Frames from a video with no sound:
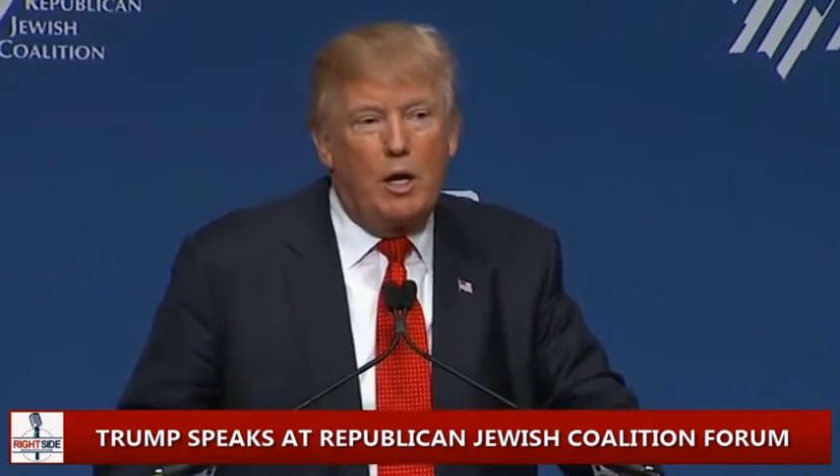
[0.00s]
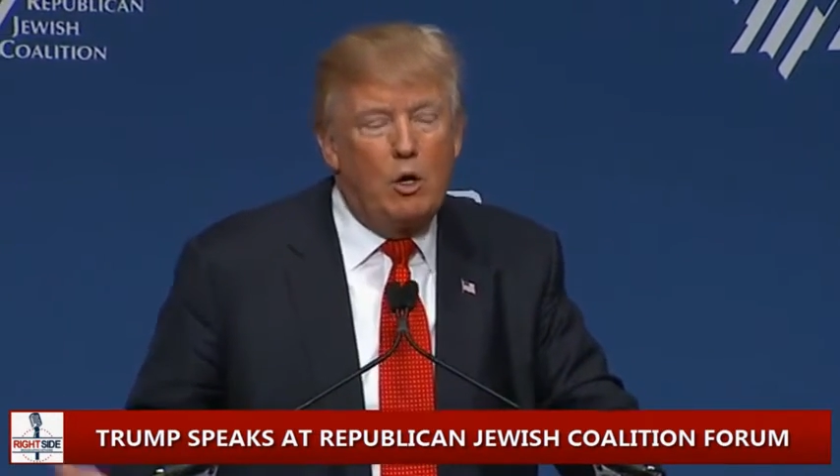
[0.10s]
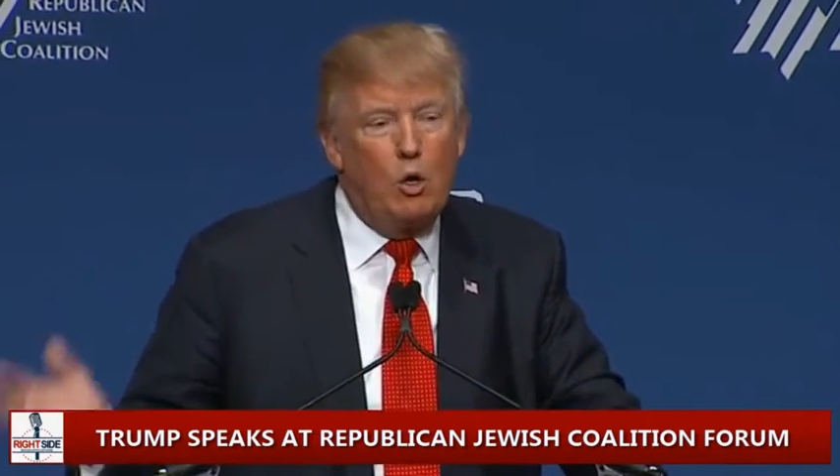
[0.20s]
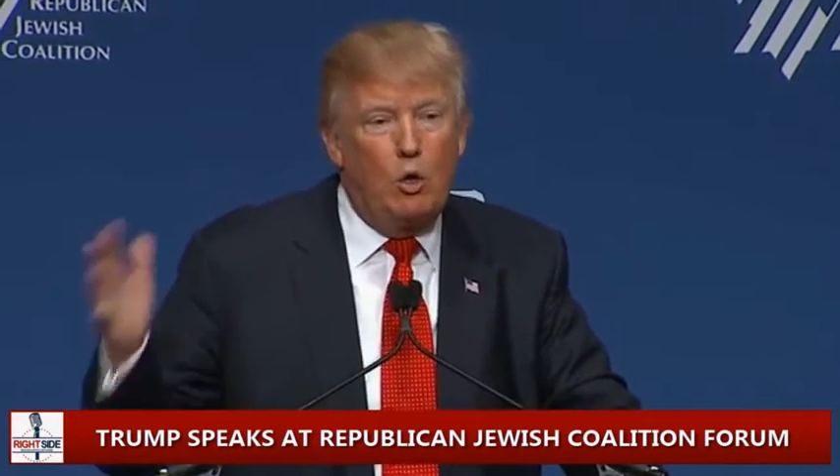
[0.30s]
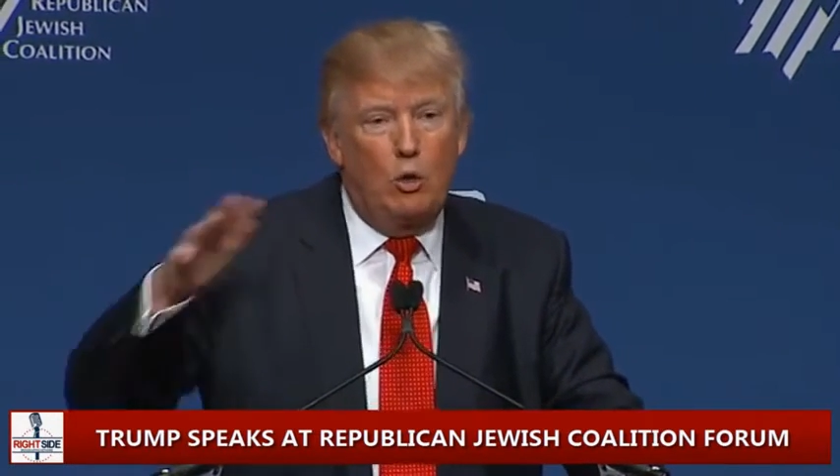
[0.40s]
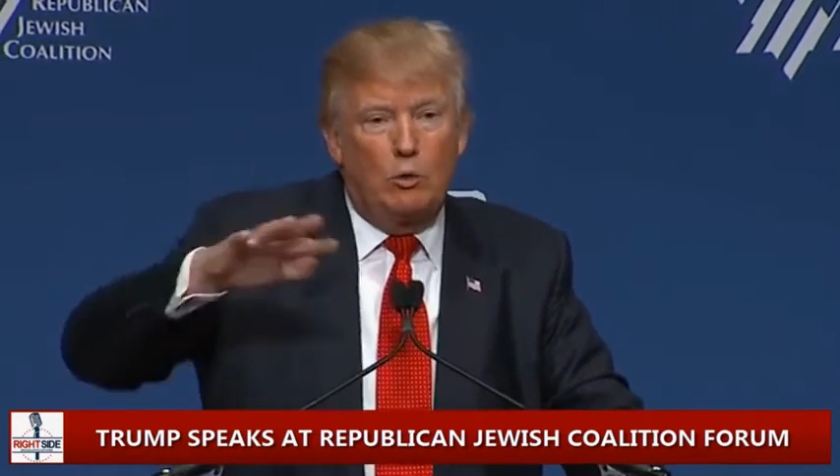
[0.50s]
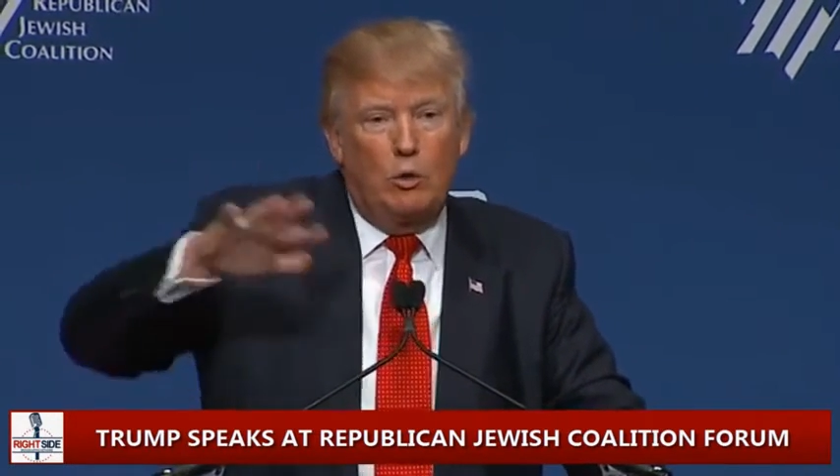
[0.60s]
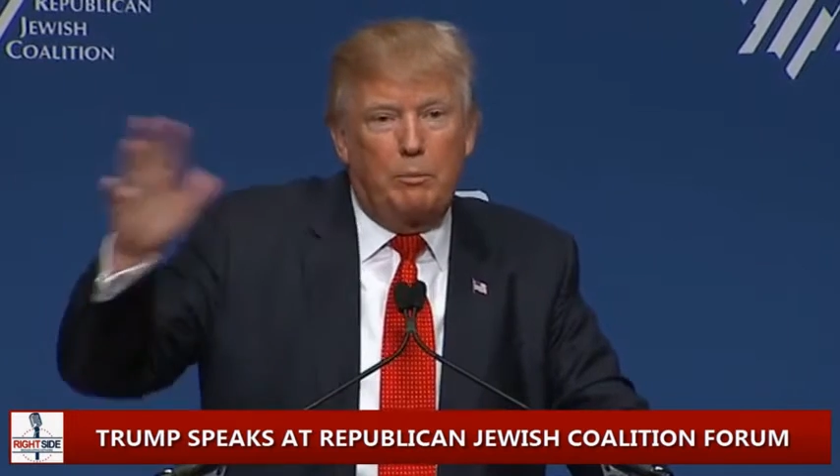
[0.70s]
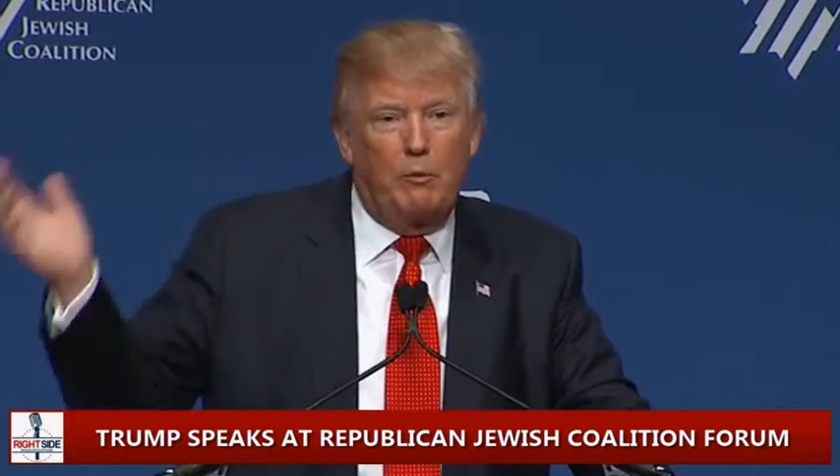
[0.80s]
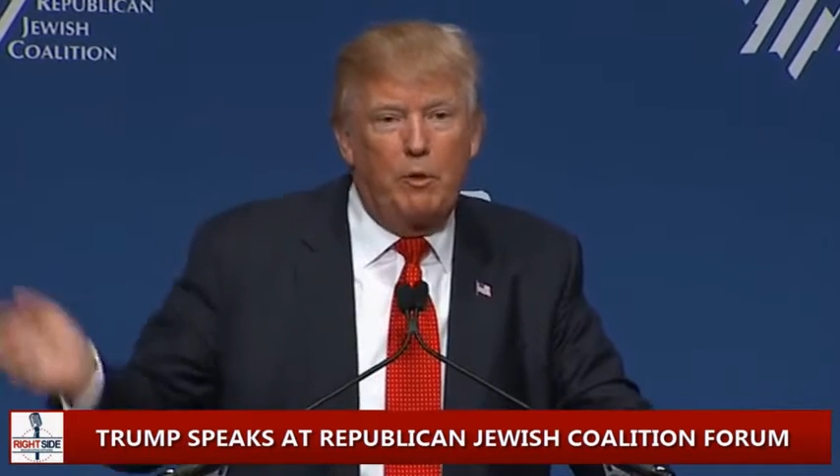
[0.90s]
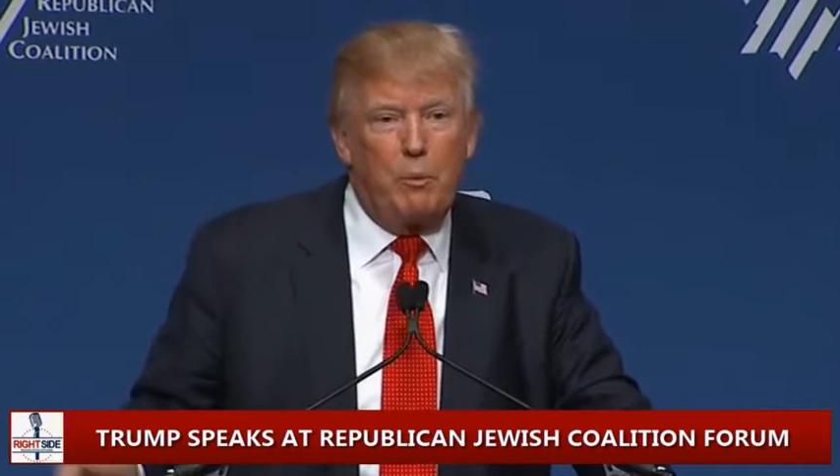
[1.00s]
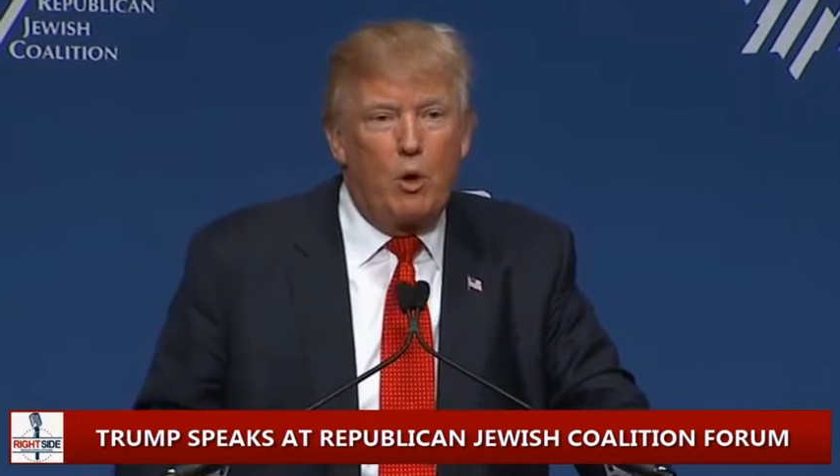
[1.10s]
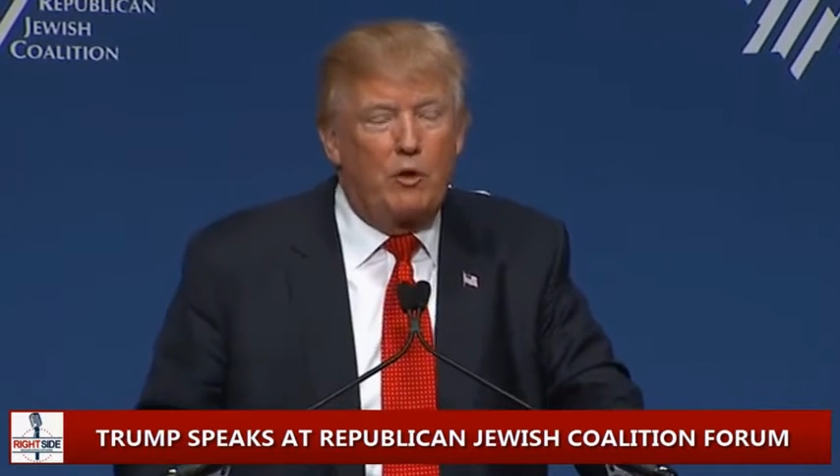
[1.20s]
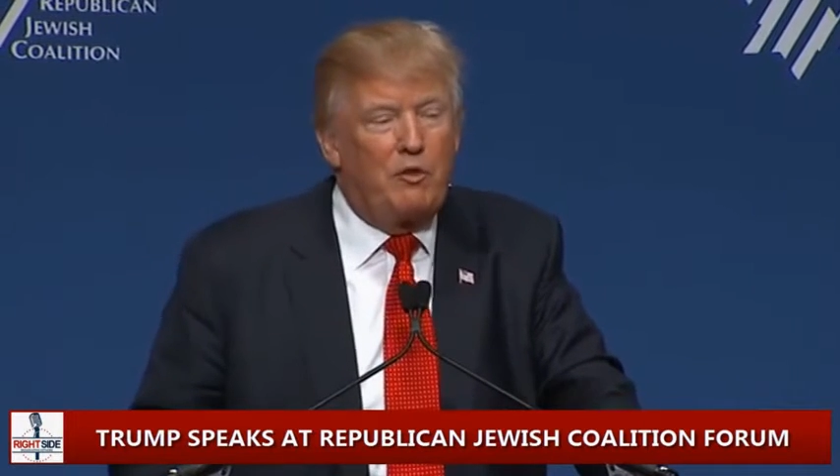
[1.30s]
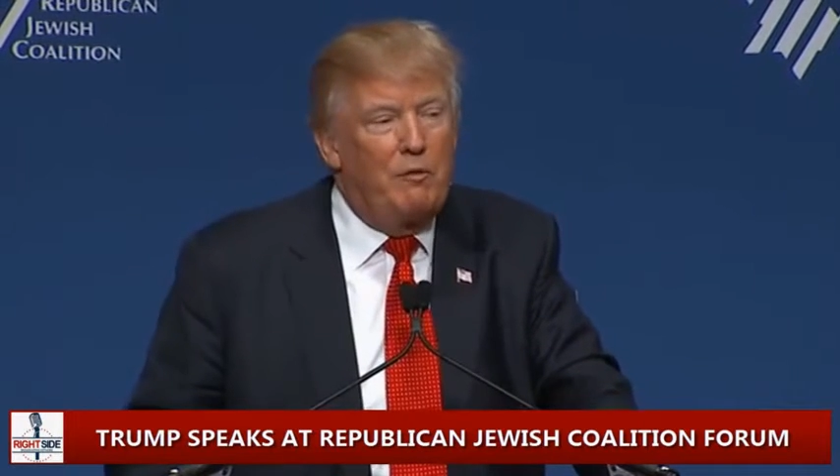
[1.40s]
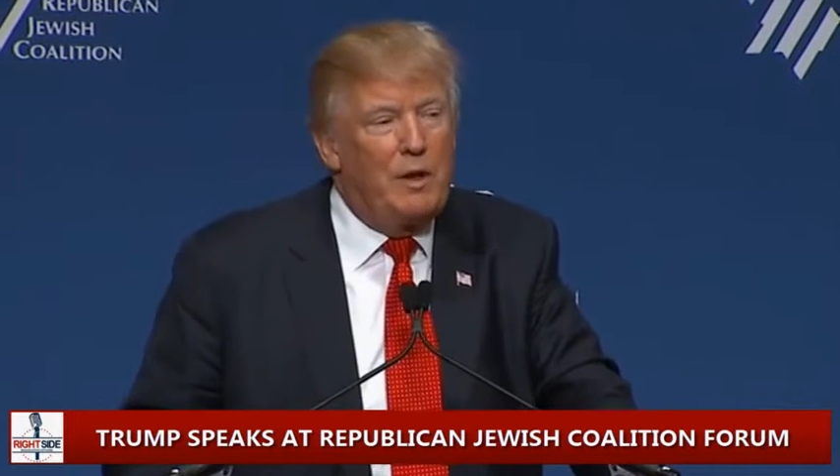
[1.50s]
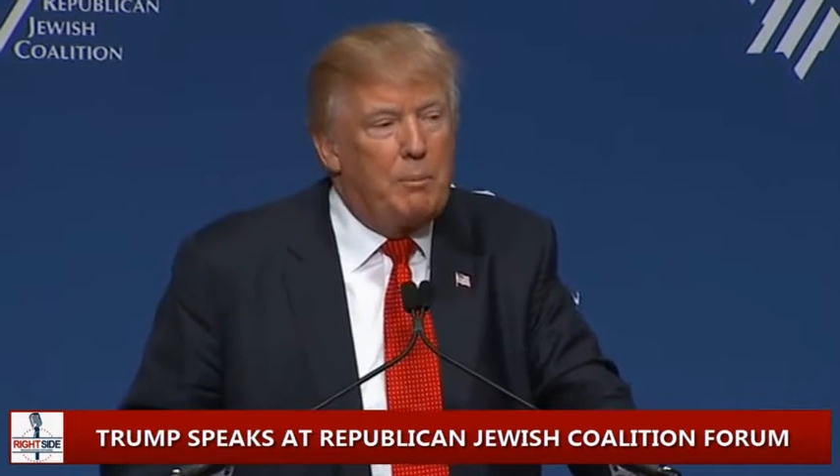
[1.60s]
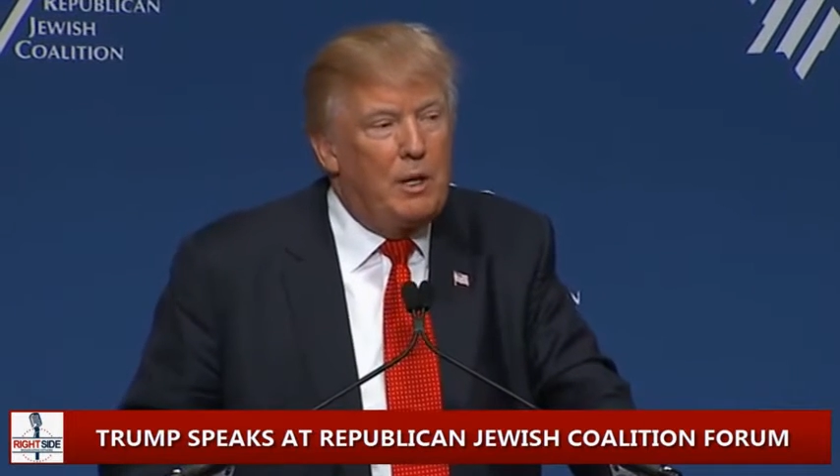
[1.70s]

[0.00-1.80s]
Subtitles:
a whole group of reporters from AP,